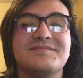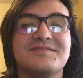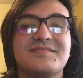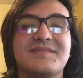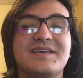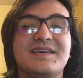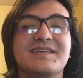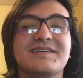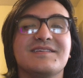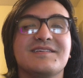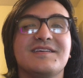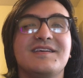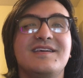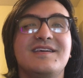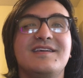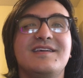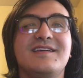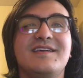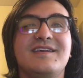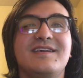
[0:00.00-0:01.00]
Like,
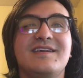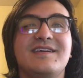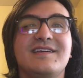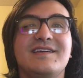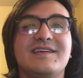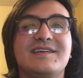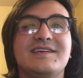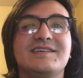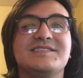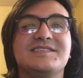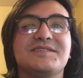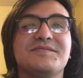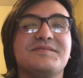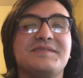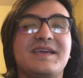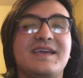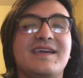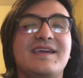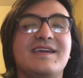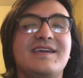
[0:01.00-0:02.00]
it's
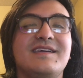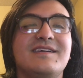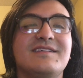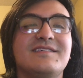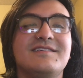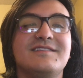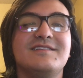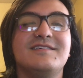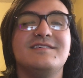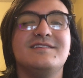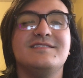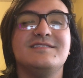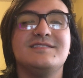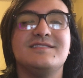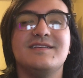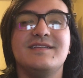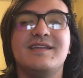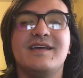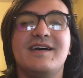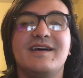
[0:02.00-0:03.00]
okay
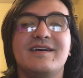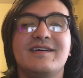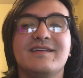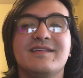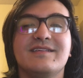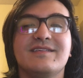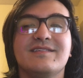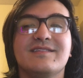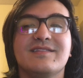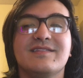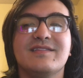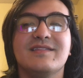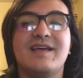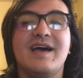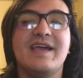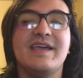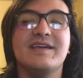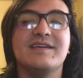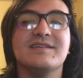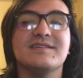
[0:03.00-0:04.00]
to not
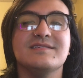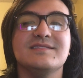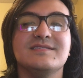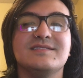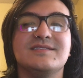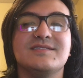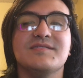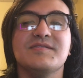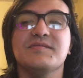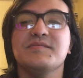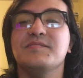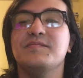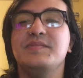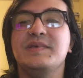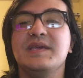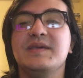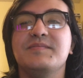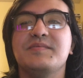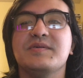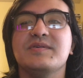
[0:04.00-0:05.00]
like certain
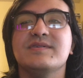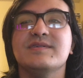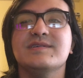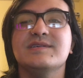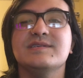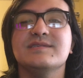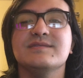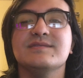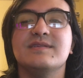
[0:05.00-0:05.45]
people.